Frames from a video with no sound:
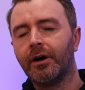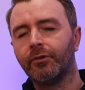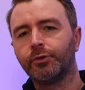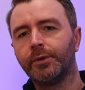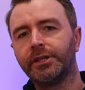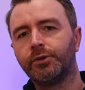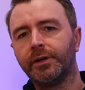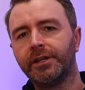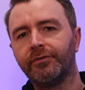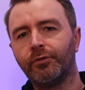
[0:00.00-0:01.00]
of
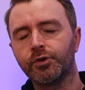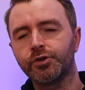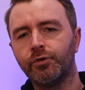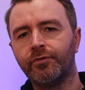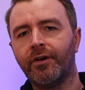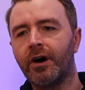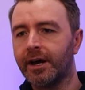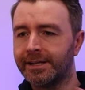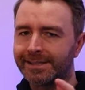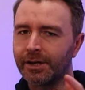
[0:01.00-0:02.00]
2024 so far
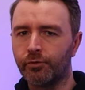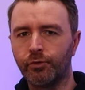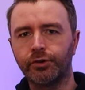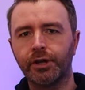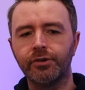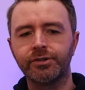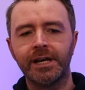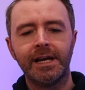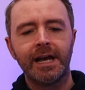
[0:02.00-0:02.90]
until Roadhouse.